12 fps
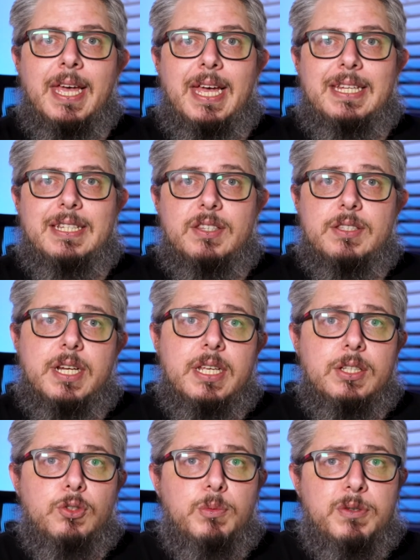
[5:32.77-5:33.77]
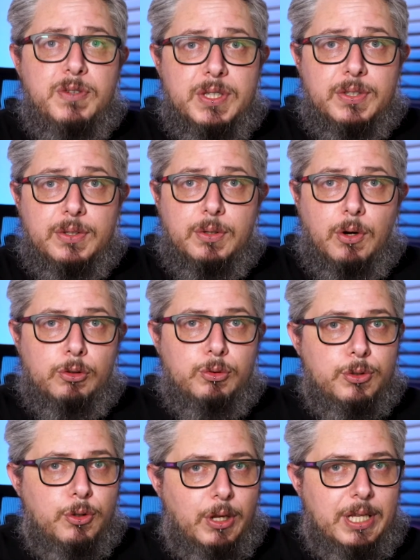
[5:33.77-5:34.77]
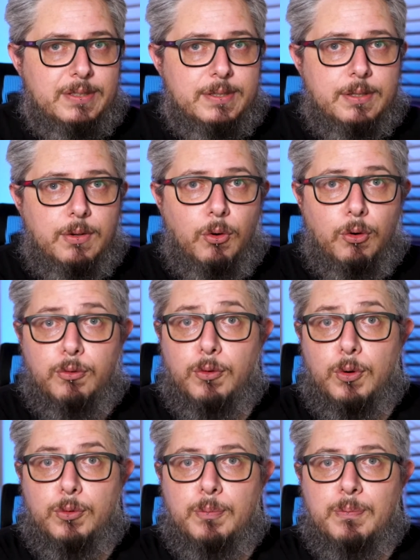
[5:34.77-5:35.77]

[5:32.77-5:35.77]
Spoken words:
and it's ready to be fitted onto your lens or phone.